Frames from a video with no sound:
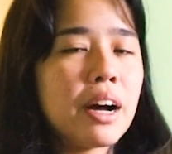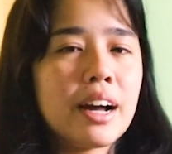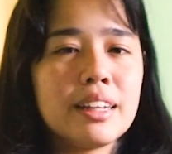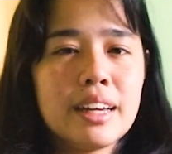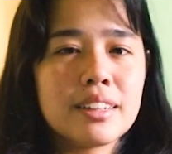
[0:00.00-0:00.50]

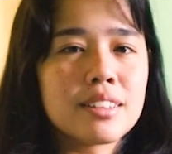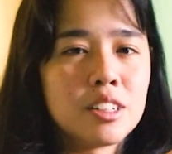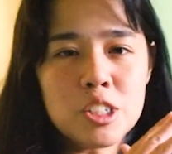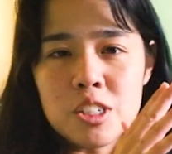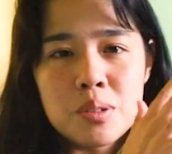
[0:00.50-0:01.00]
guy, like,
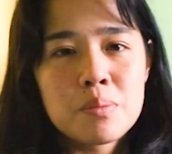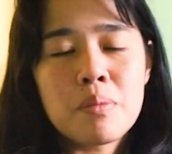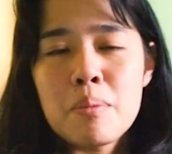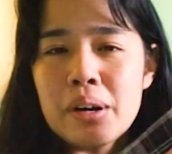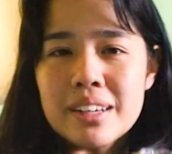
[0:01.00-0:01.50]
touches
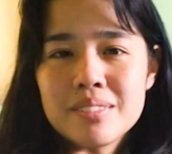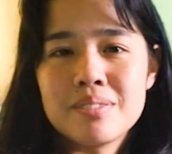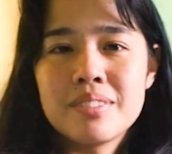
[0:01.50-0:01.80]
my butt